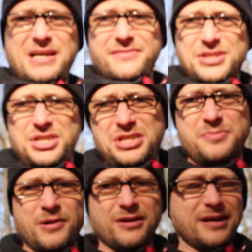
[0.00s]
big of a
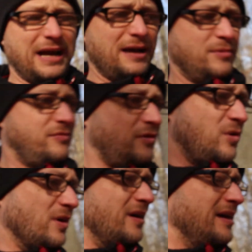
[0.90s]
cheeseburger guy
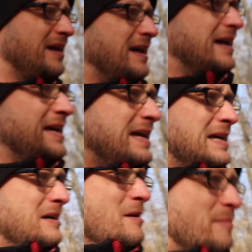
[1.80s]
before.
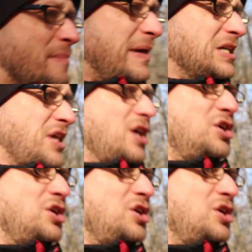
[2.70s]
But because I